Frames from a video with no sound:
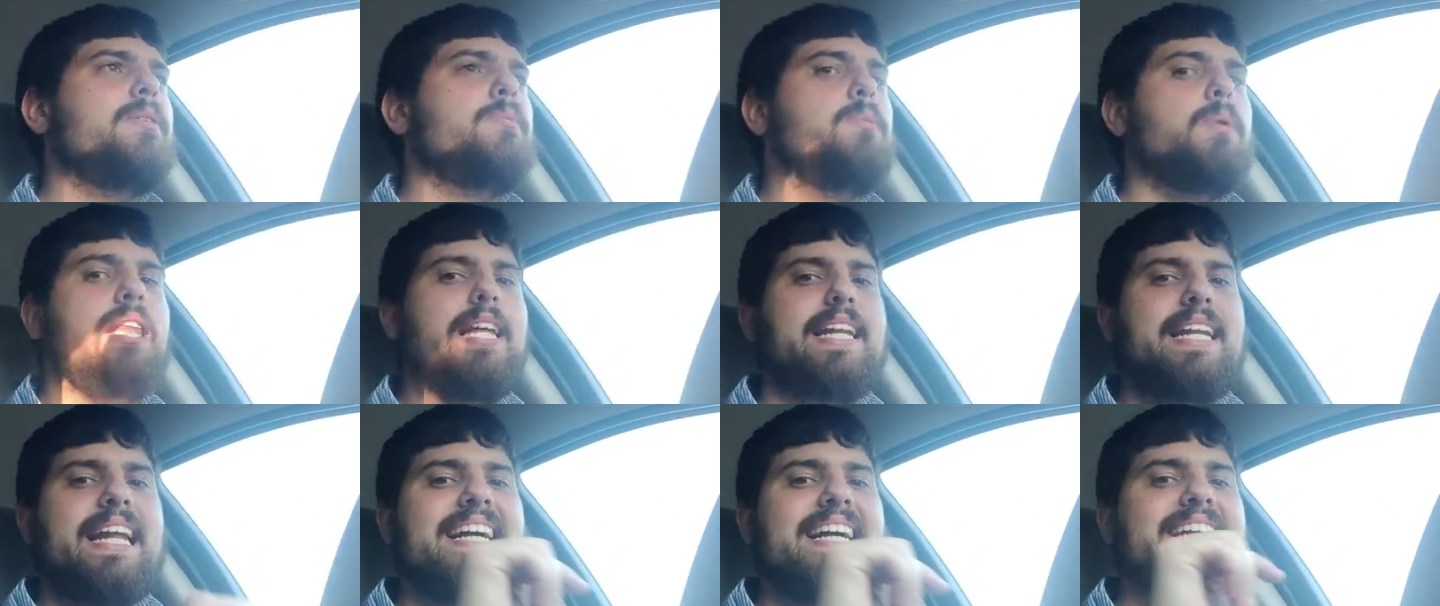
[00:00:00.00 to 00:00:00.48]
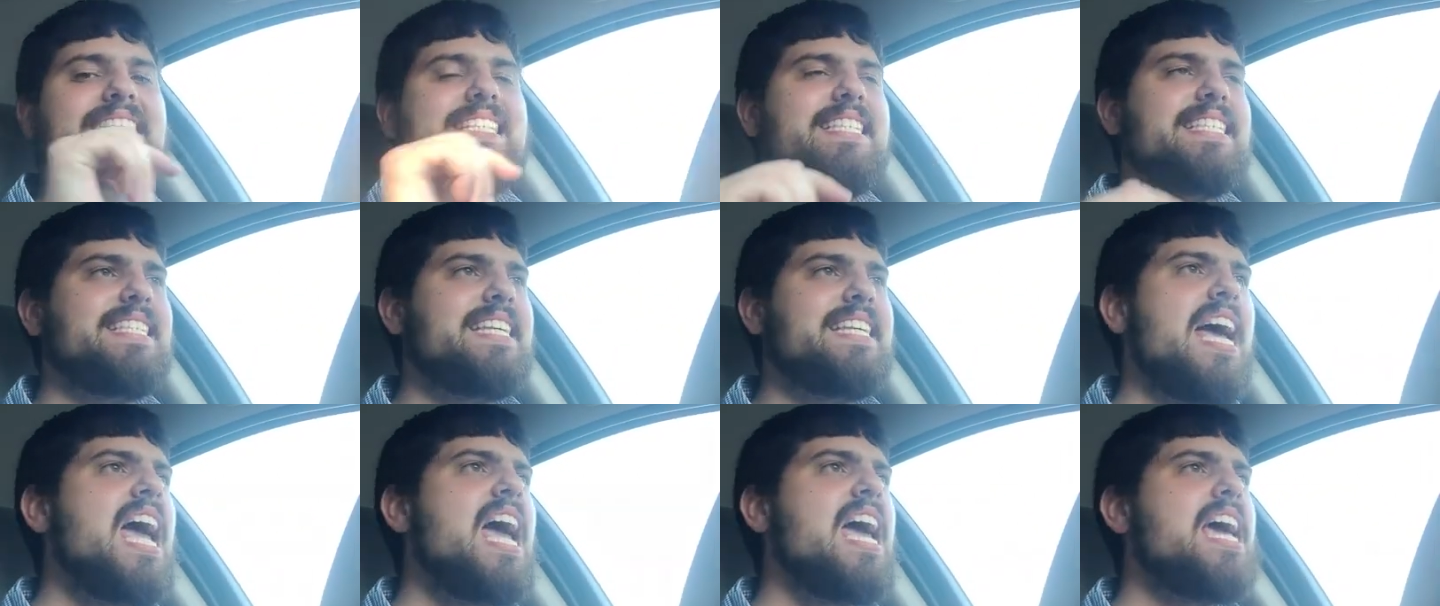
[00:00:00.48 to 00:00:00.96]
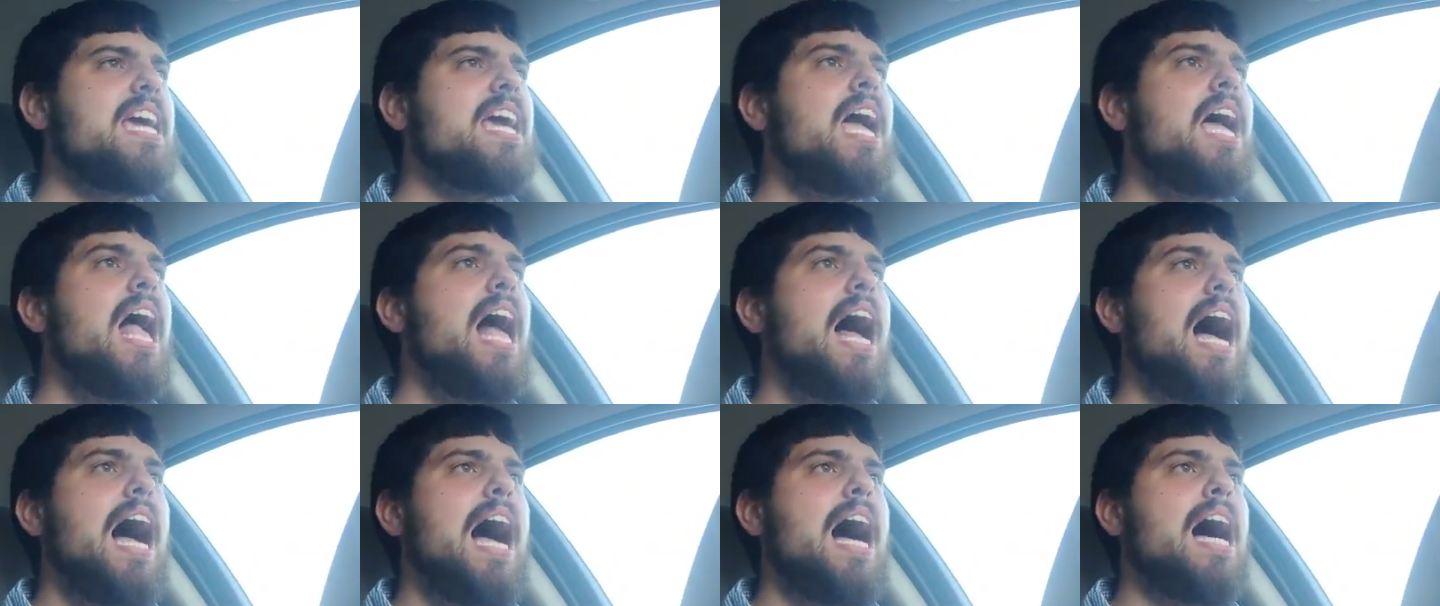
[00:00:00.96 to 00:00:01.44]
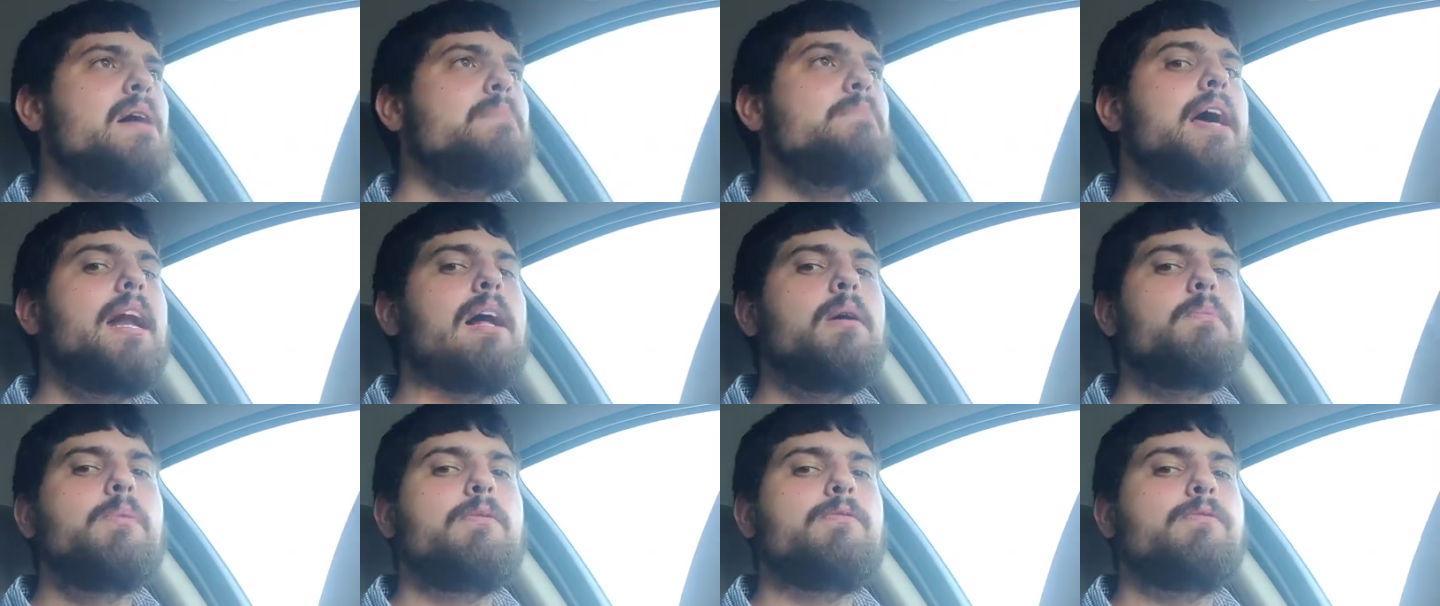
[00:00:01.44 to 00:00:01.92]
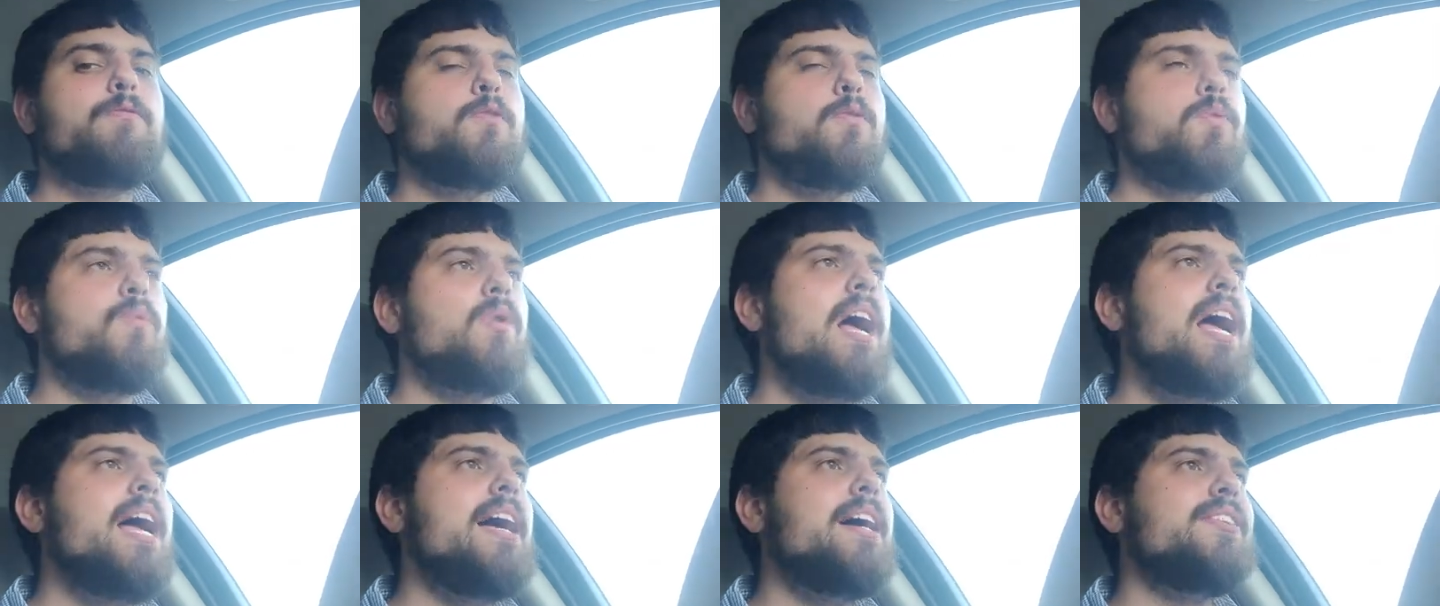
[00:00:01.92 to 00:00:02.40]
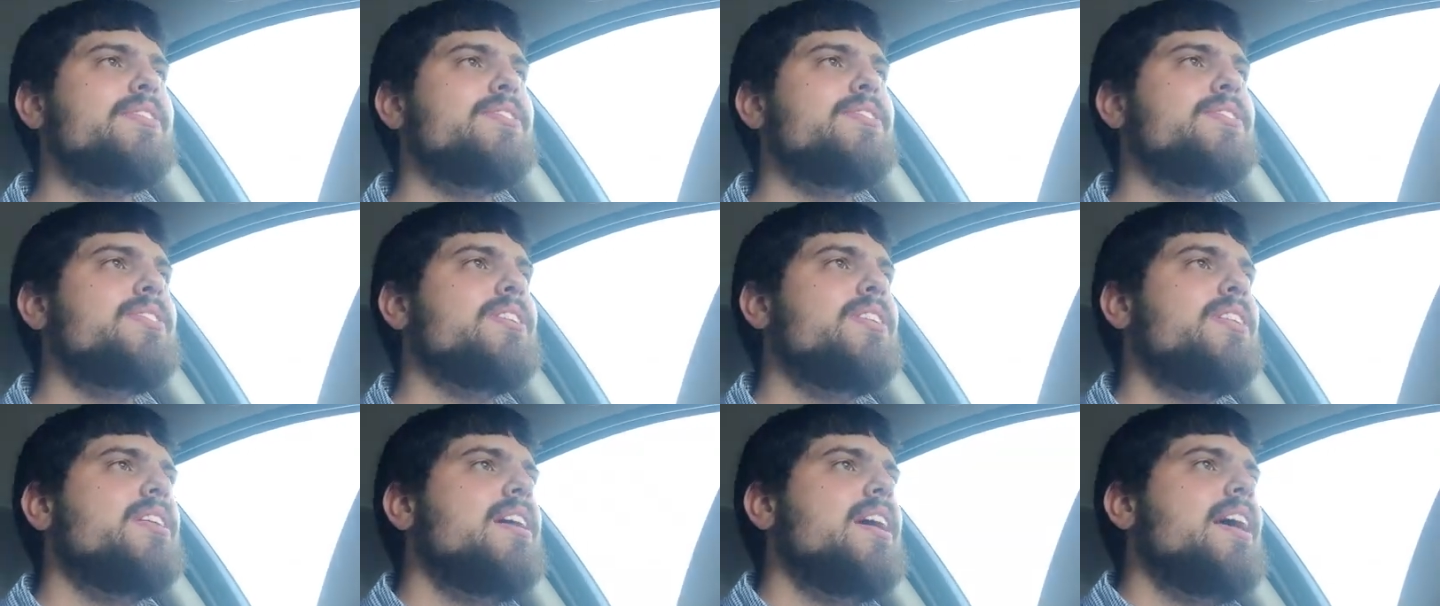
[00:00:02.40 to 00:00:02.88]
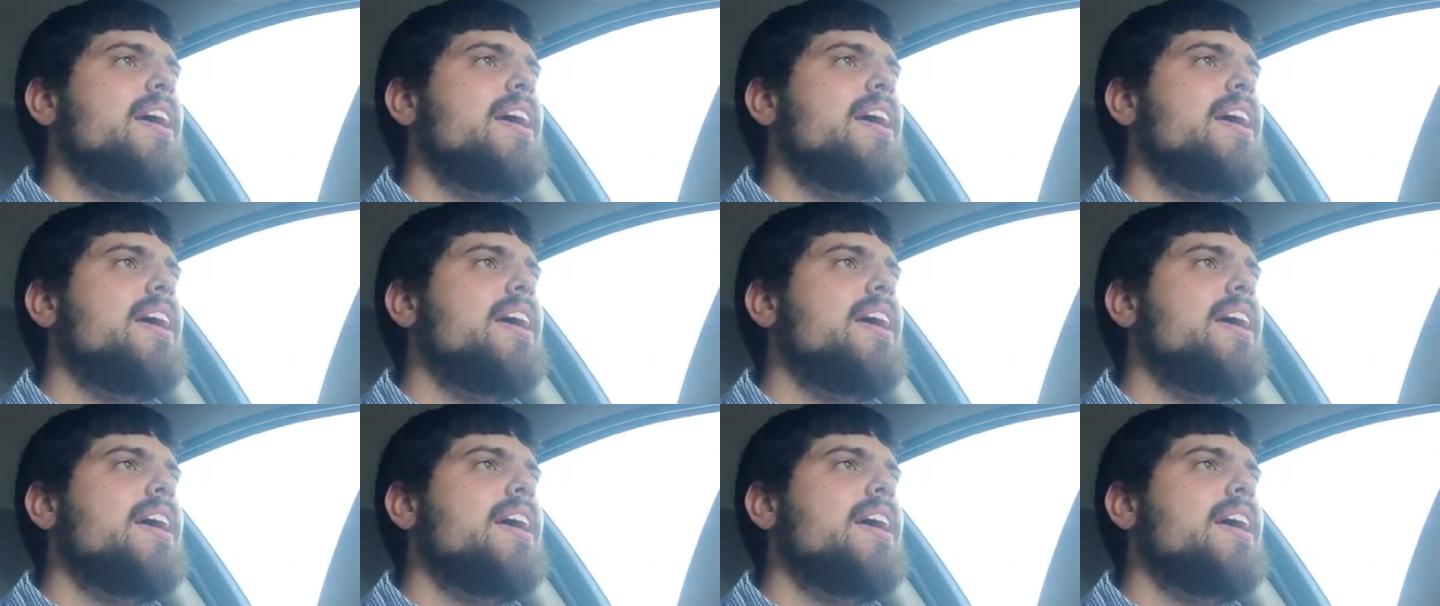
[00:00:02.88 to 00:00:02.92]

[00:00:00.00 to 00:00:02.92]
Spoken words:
well, the next day, I met up with Gret.